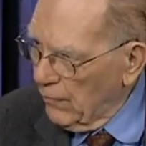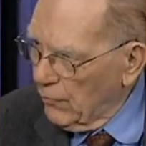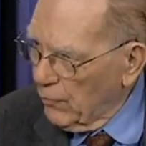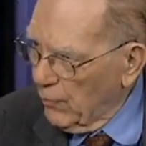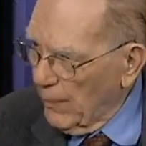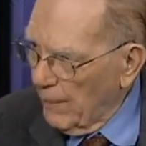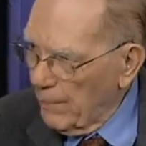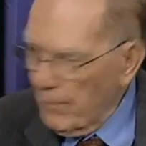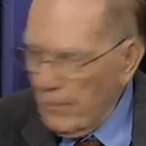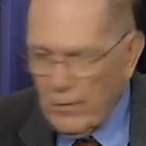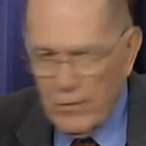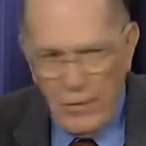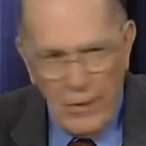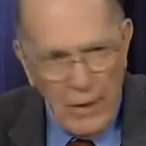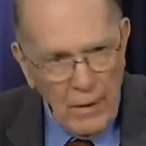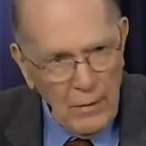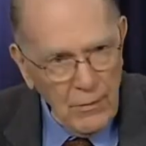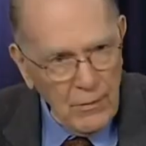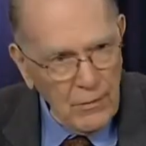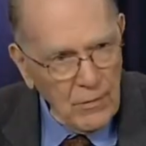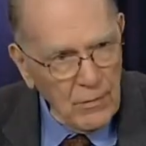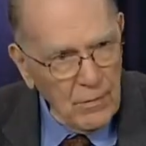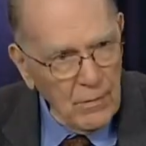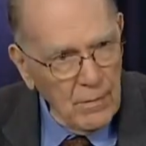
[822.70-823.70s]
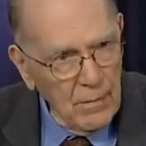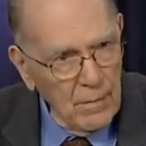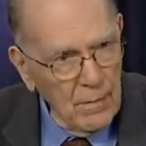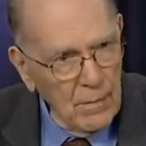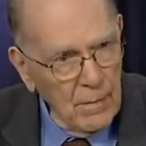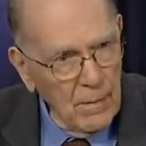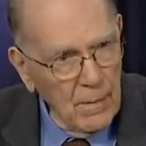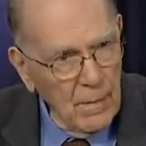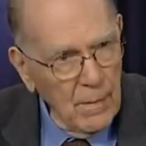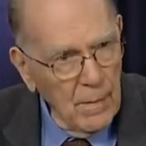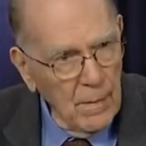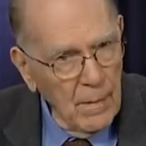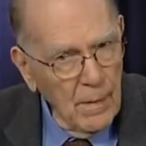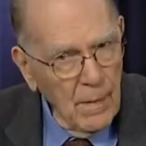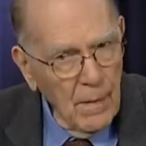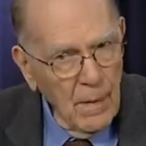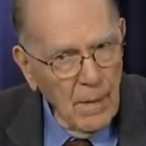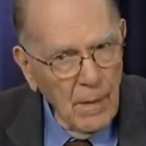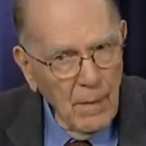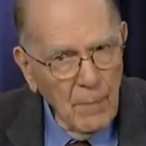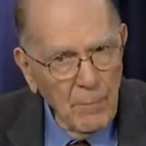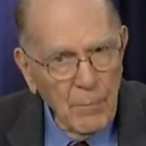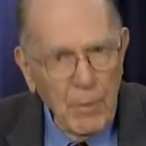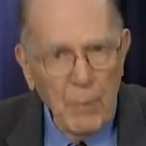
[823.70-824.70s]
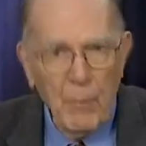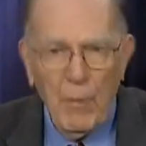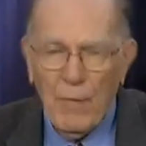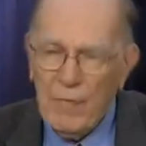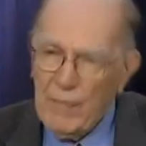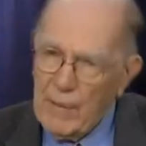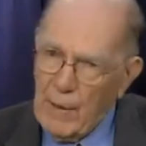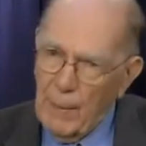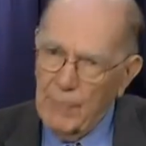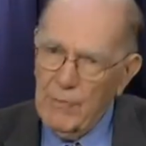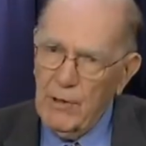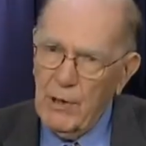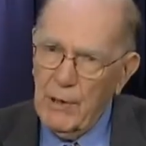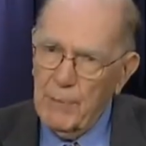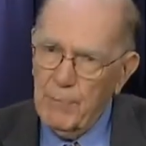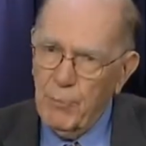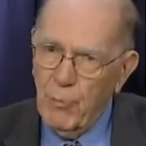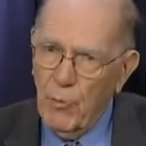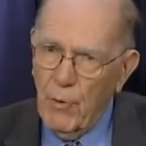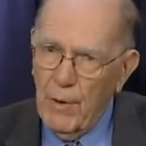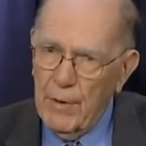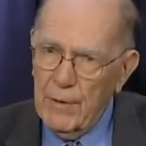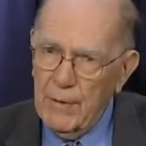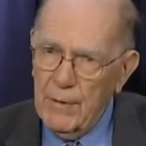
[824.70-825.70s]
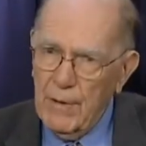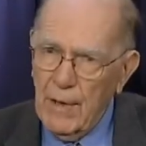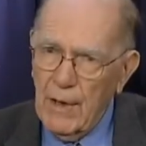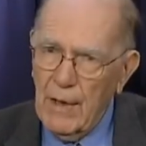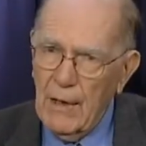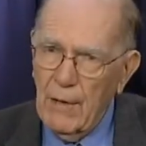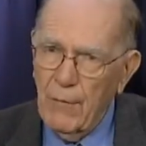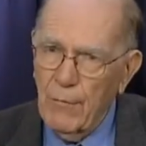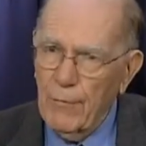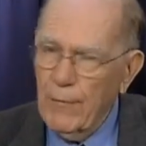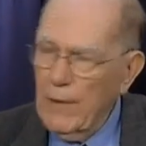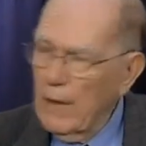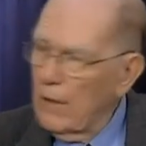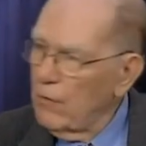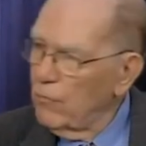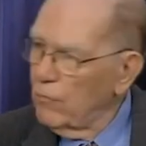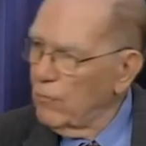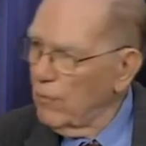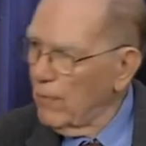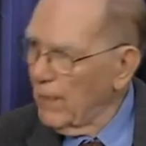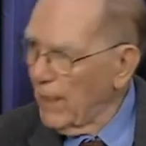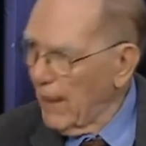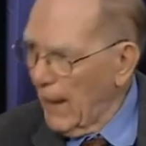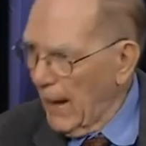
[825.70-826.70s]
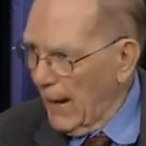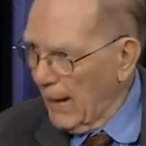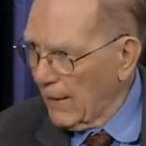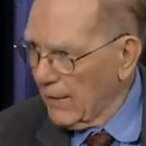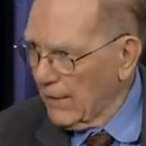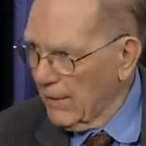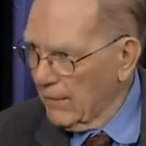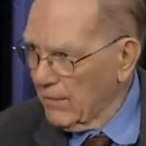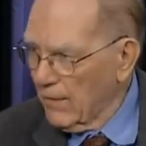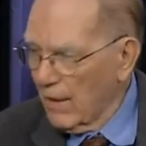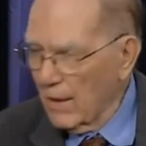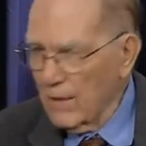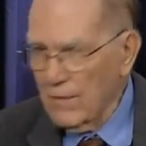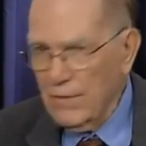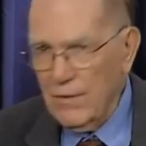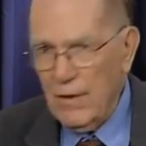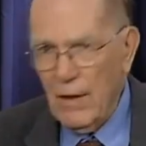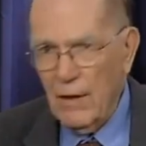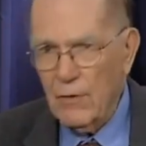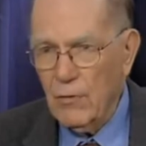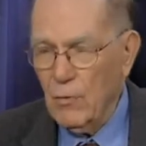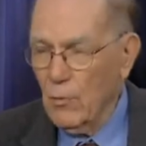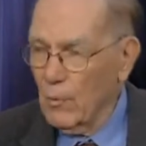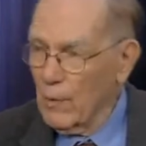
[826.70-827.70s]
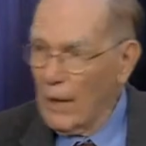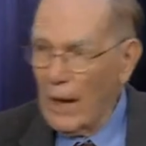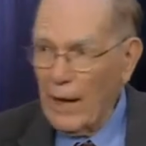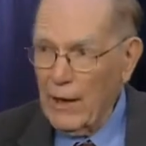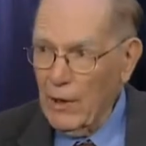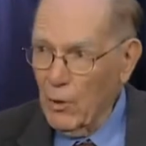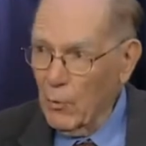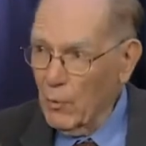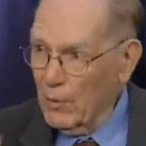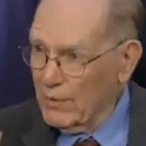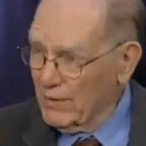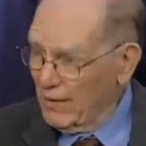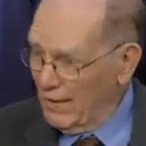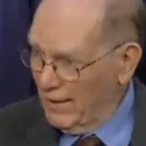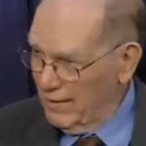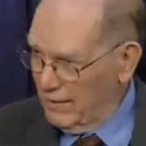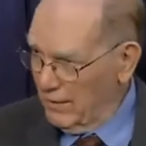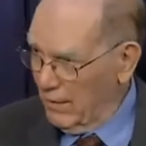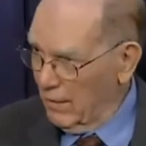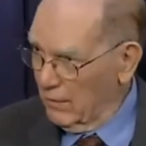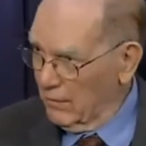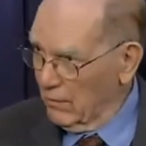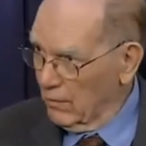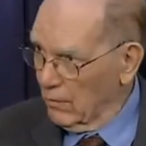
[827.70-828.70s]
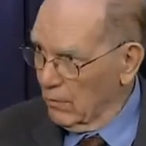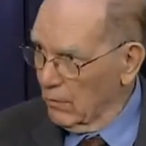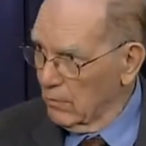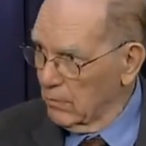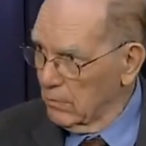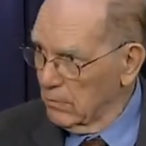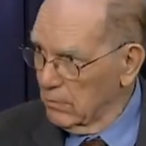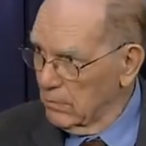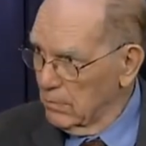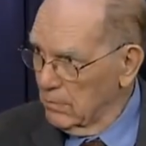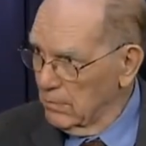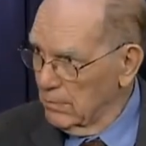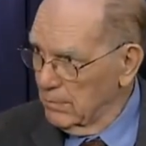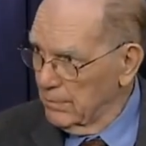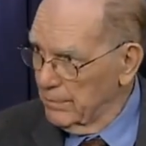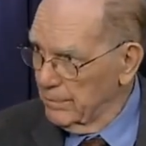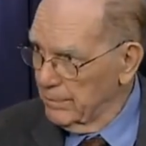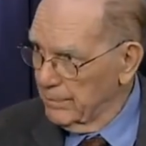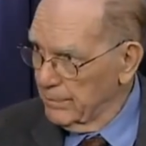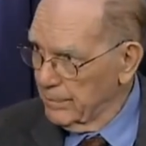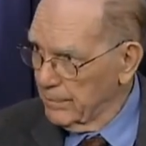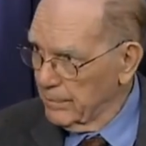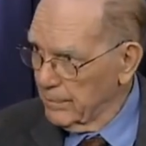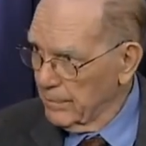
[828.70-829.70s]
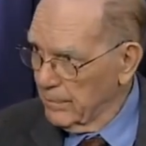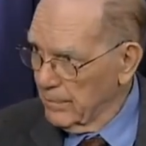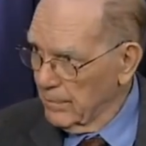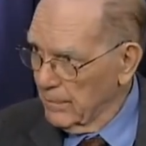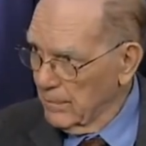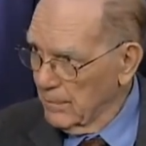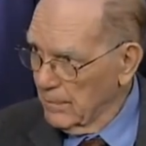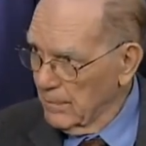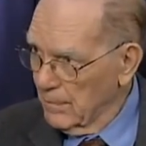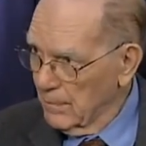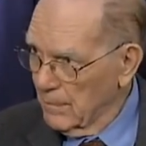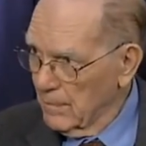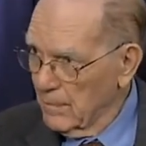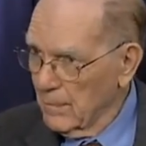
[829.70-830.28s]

And often it's the intention which is unknown to the actors in the drama itself. The universe as a whole,